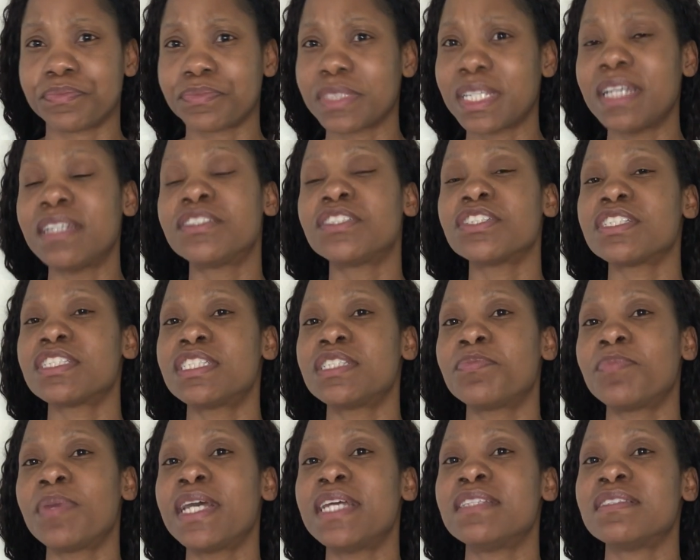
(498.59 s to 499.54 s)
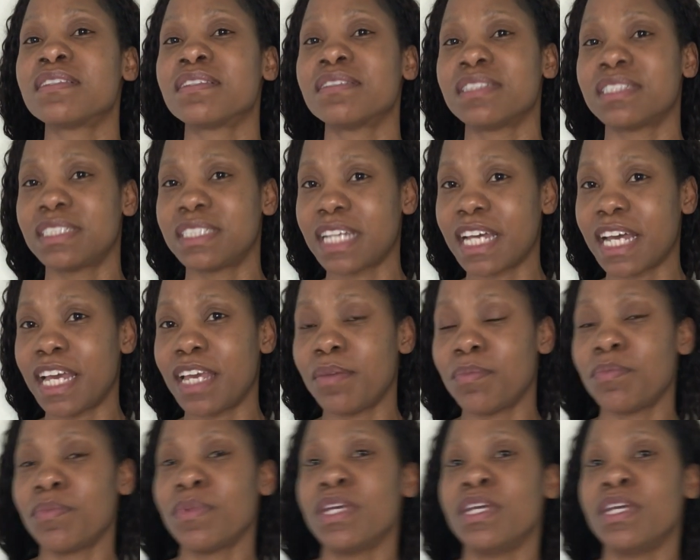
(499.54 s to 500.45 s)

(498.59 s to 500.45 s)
it just depends on the time